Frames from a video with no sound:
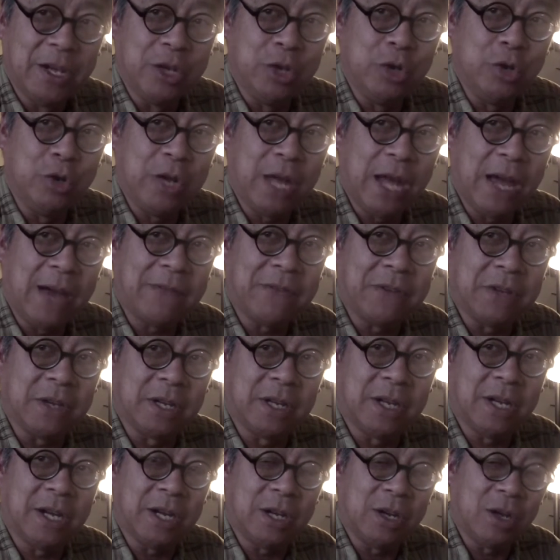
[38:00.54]
You'd have to
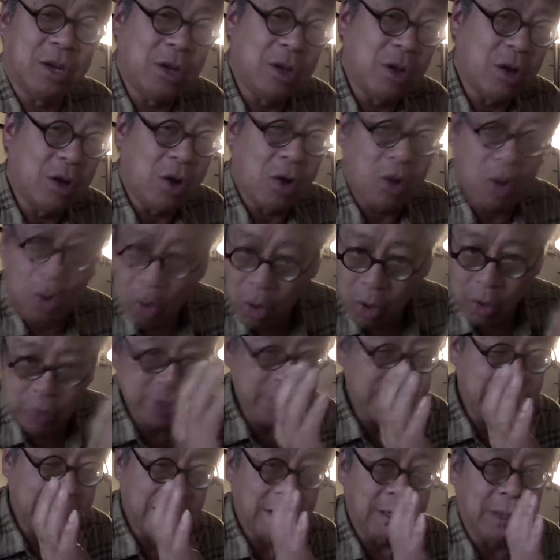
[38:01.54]
cut all
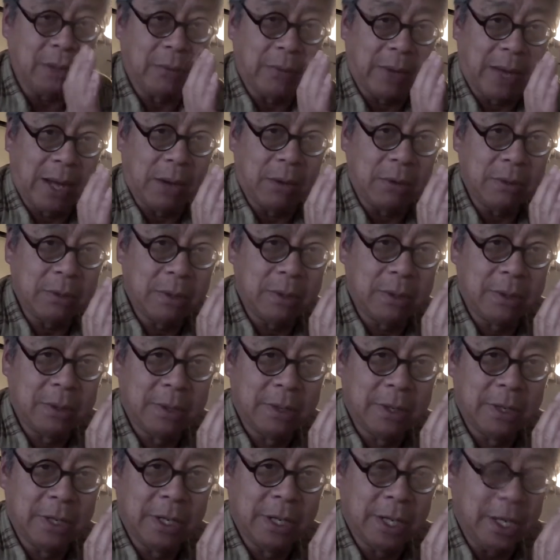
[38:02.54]
the yellow out
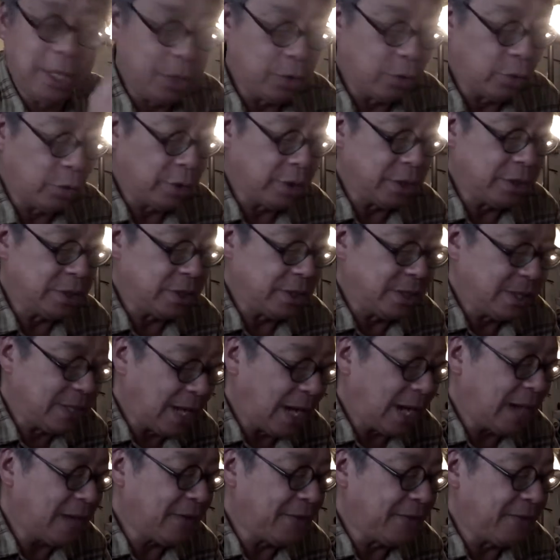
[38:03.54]
in order to
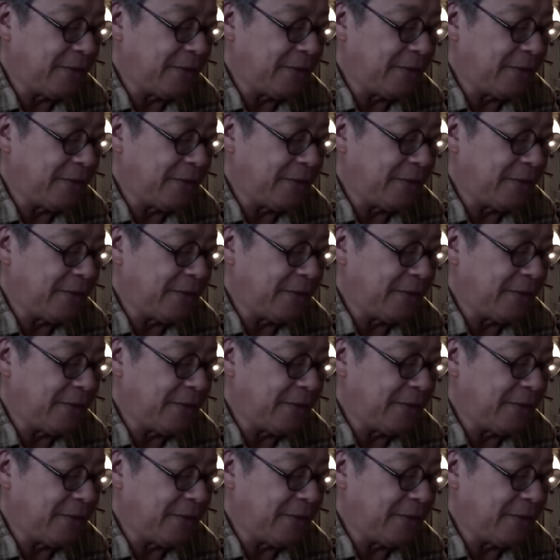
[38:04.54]
not